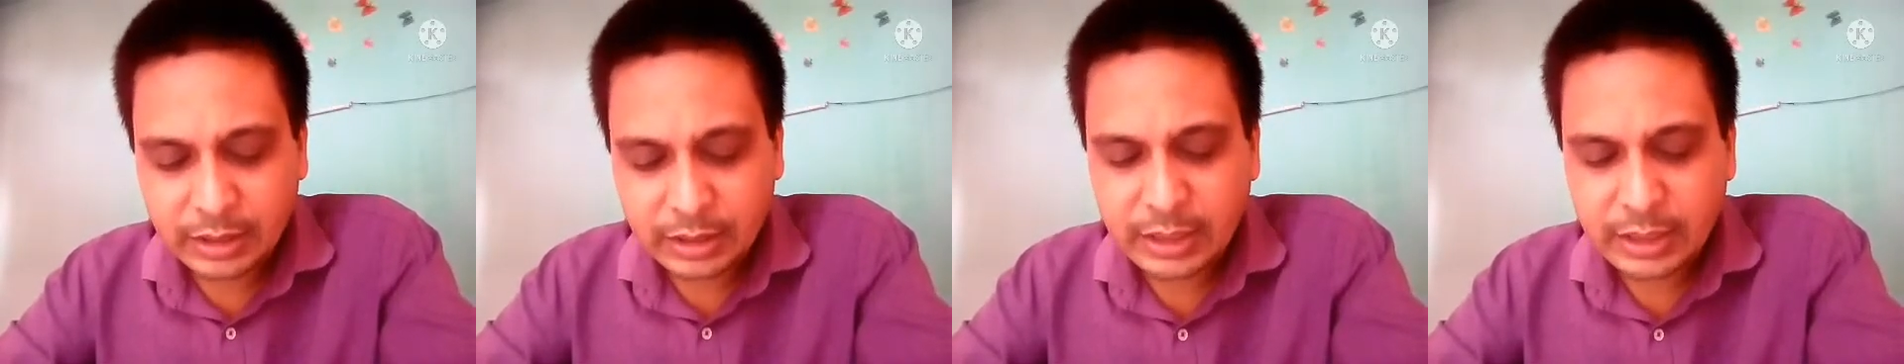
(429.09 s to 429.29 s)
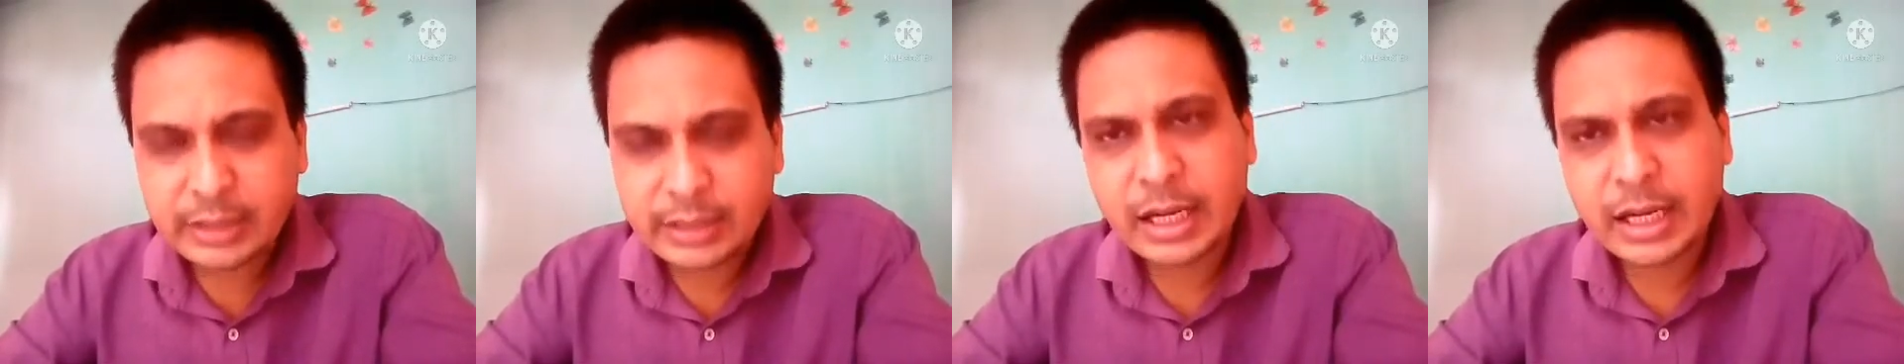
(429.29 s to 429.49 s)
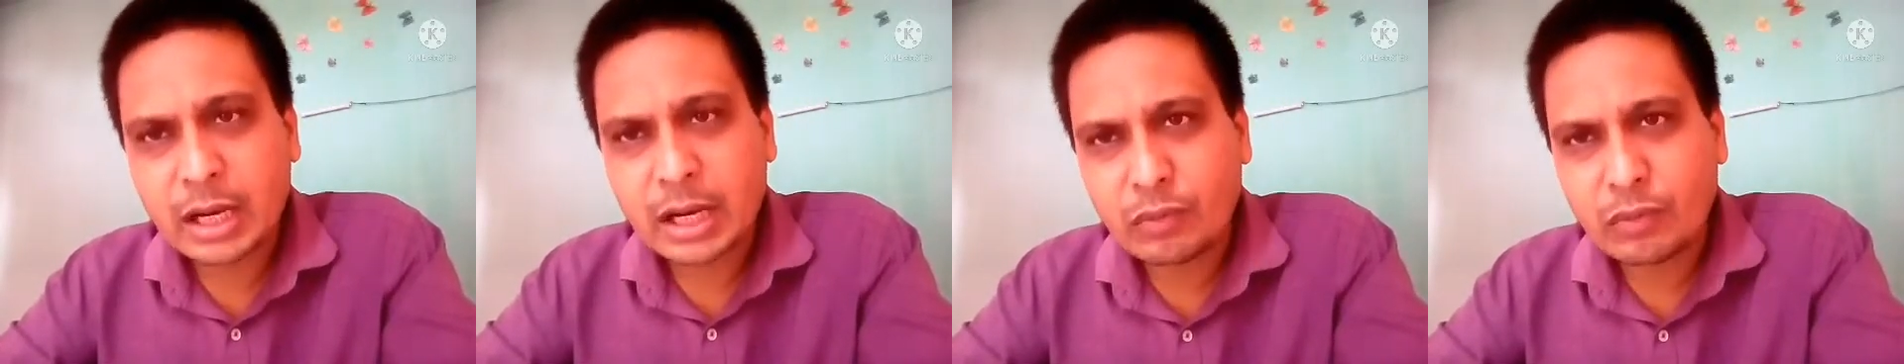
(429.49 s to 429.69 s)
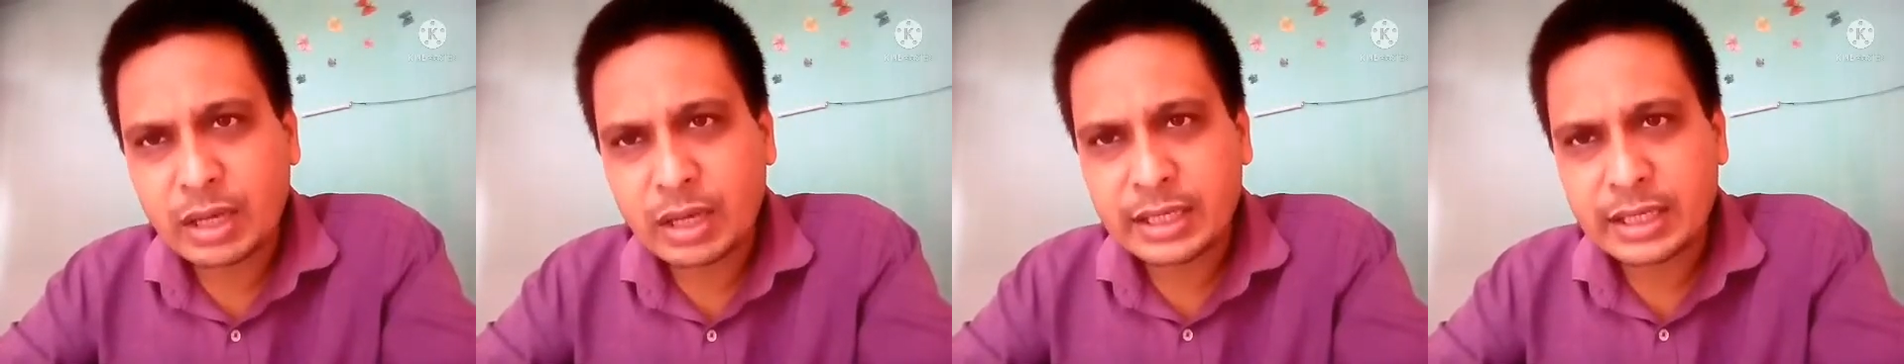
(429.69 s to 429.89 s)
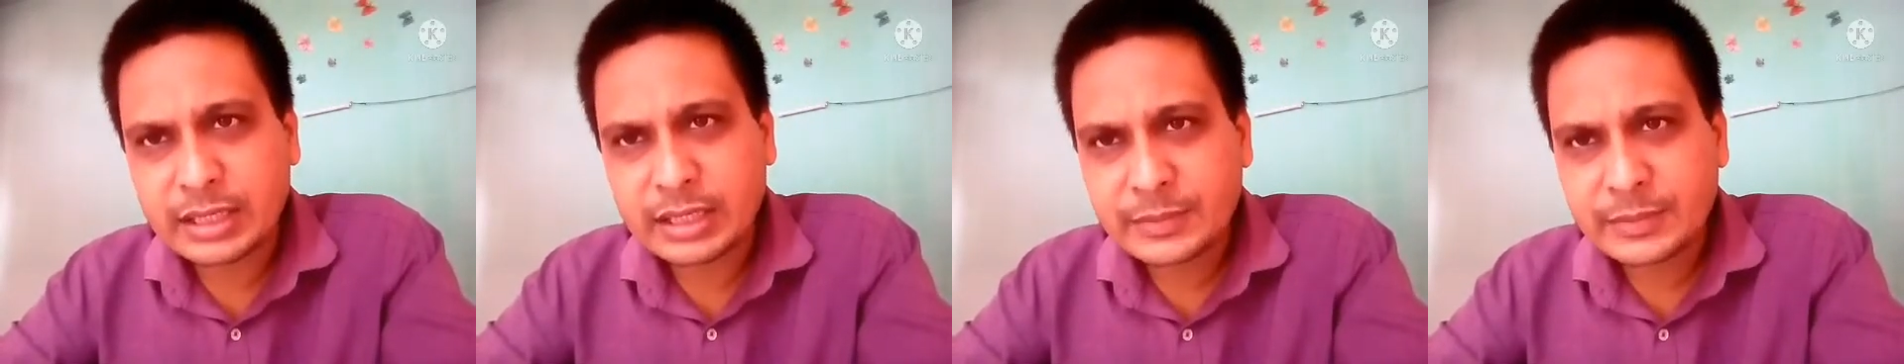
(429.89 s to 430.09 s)
the third one
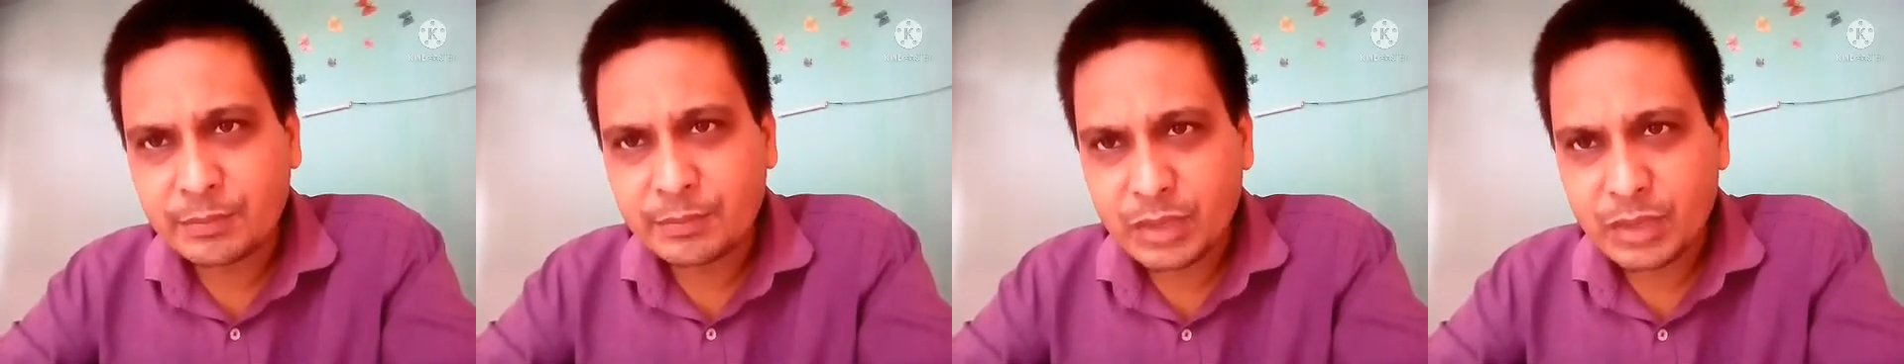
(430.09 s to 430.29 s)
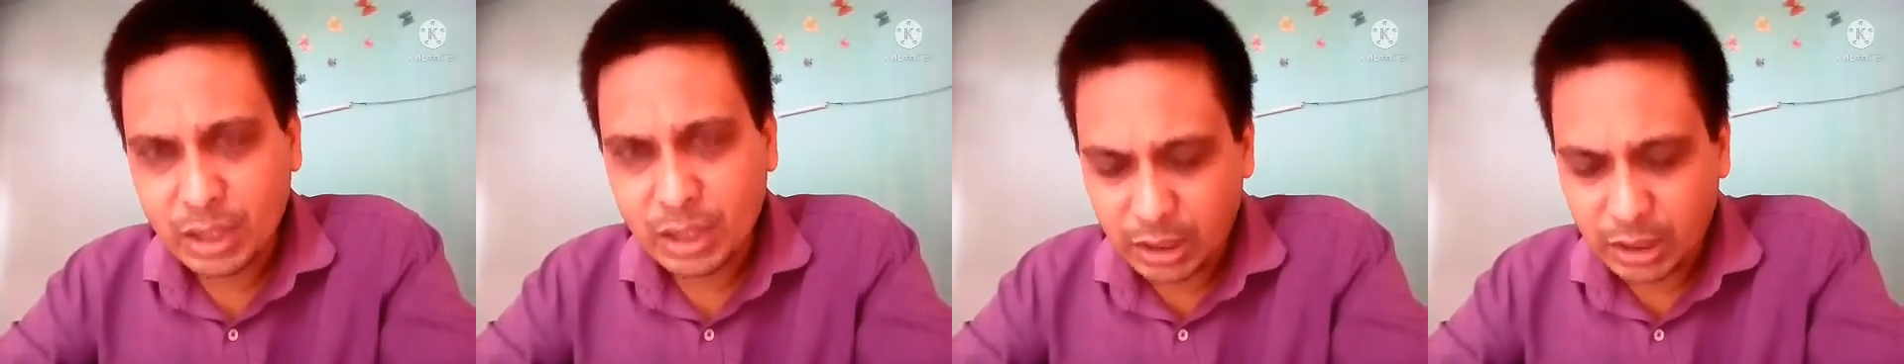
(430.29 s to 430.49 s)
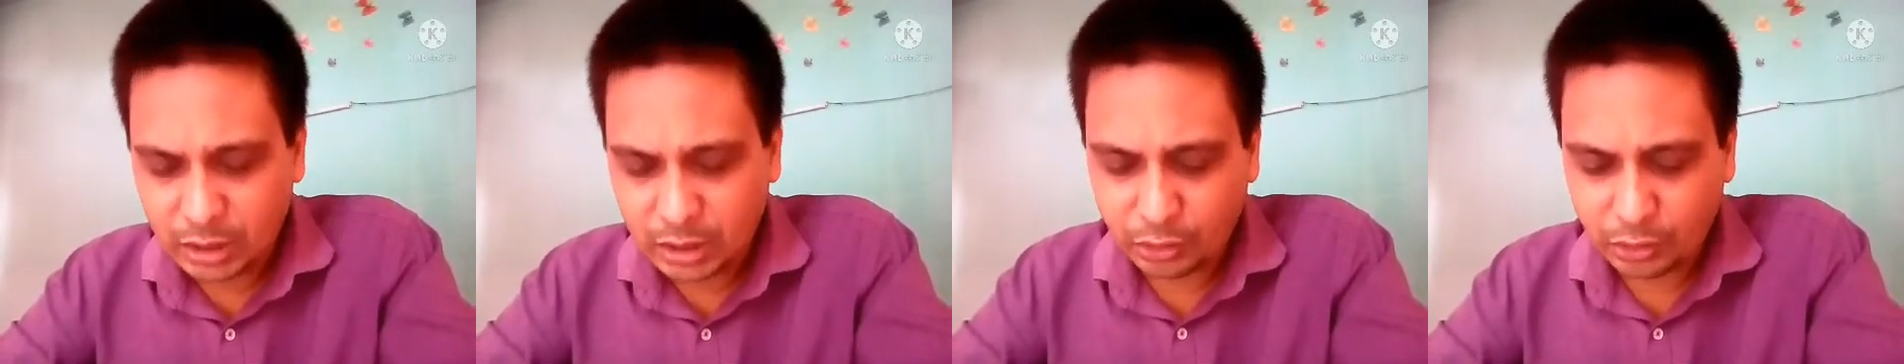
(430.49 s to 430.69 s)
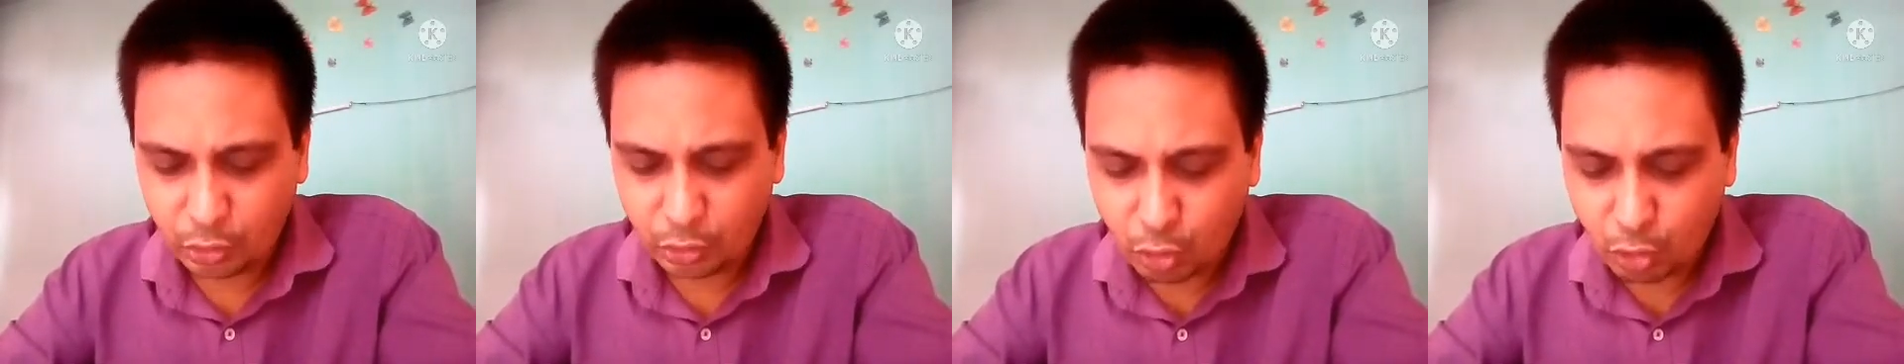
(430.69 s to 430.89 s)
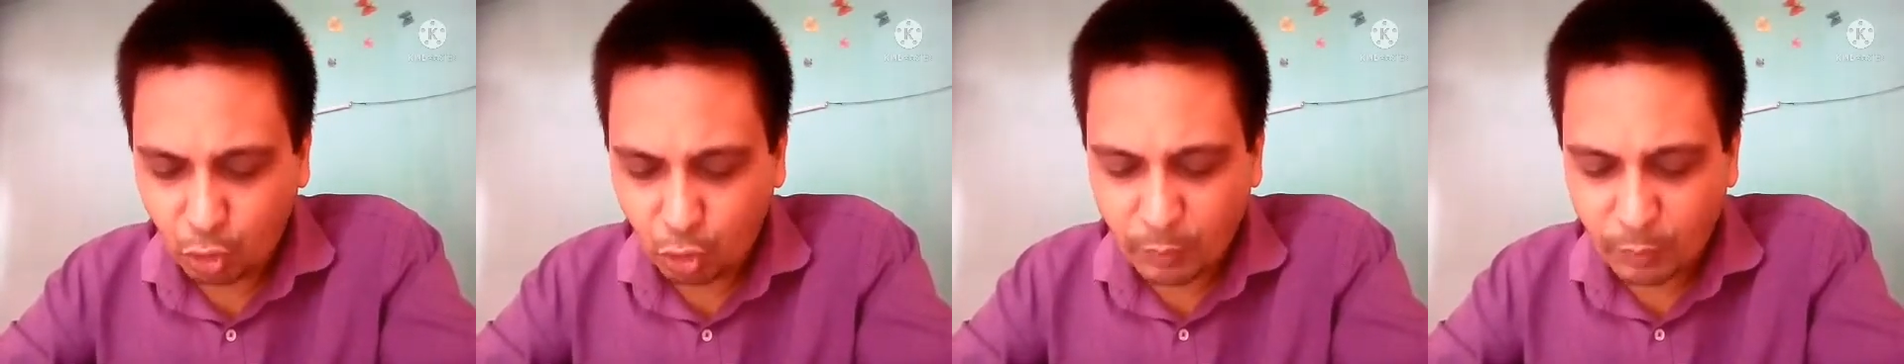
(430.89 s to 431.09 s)
is
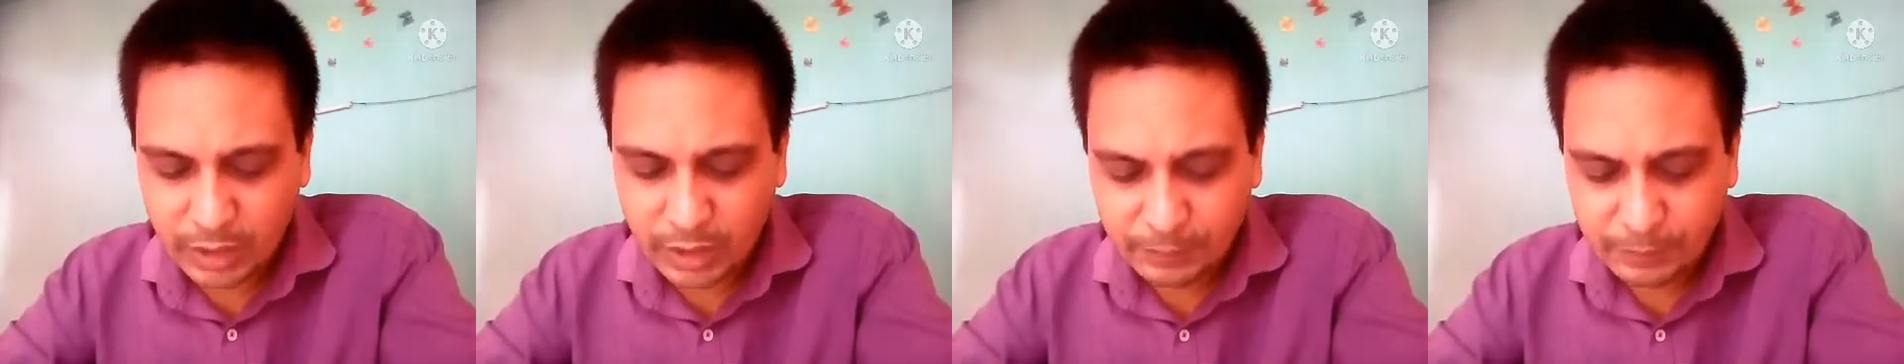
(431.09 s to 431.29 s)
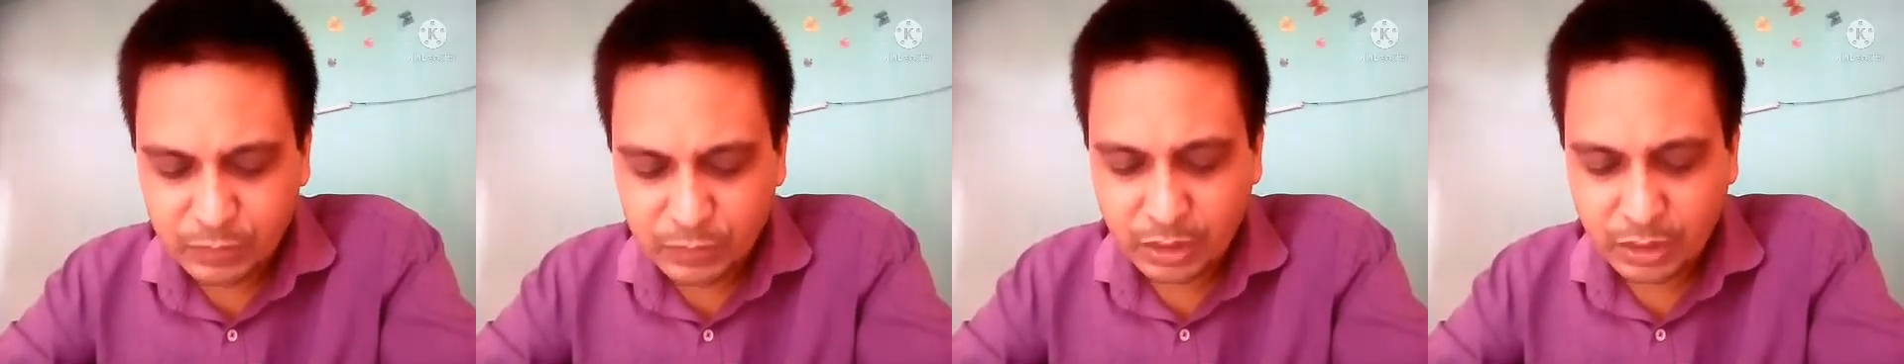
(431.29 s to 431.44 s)
global